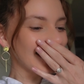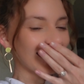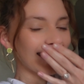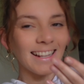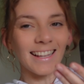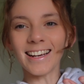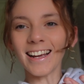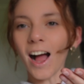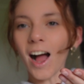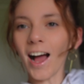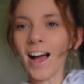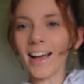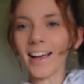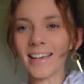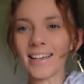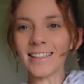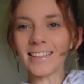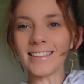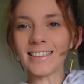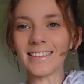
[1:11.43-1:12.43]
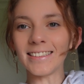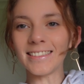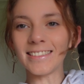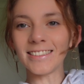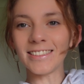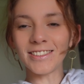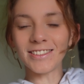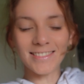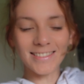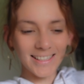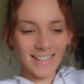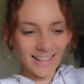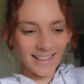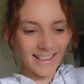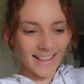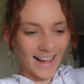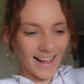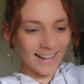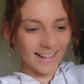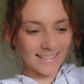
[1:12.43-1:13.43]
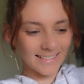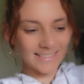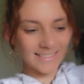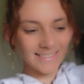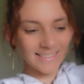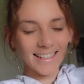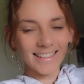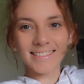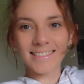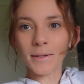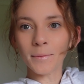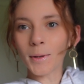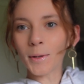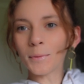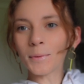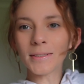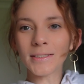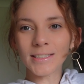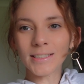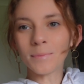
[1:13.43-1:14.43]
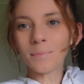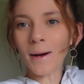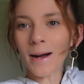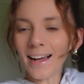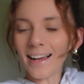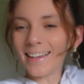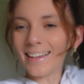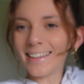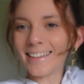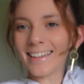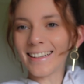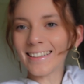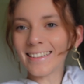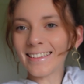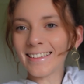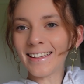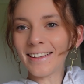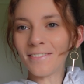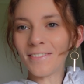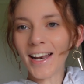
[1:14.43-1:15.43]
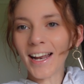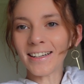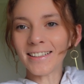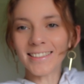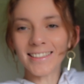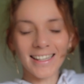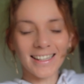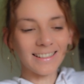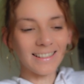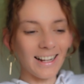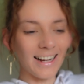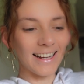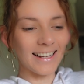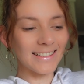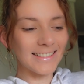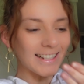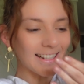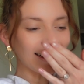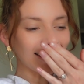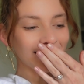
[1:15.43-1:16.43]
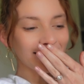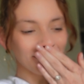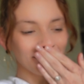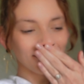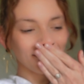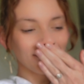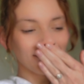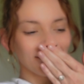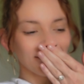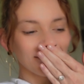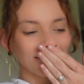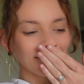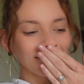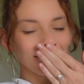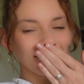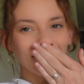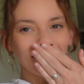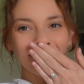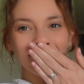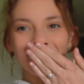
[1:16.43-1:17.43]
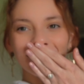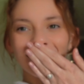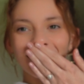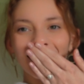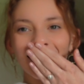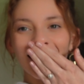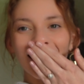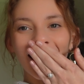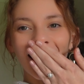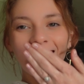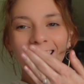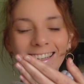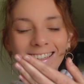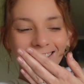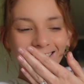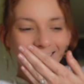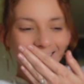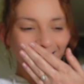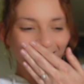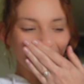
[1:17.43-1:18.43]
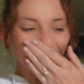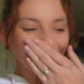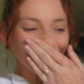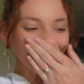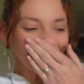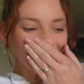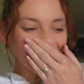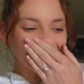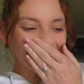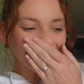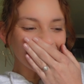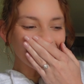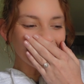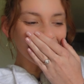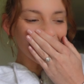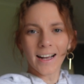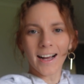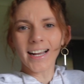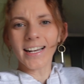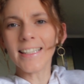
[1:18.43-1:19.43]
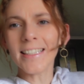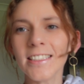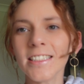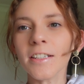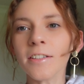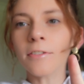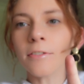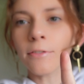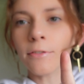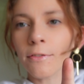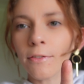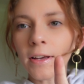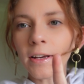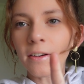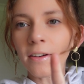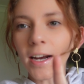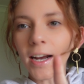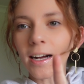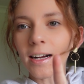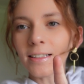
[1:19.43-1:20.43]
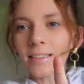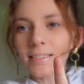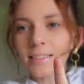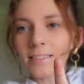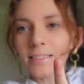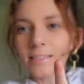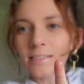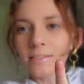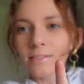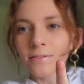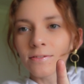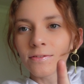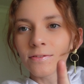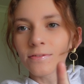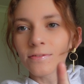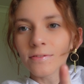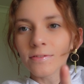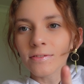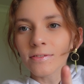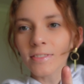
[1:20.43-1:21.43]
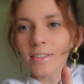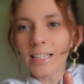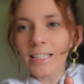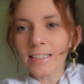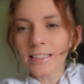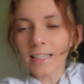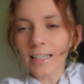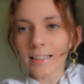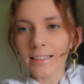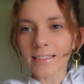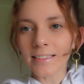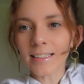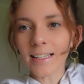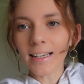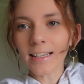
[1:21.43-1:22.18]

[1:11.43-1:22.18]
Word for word: Like I did that, and someone wants to buy it and give it out to their clients. Like that's so cool. I need to figure out this lens.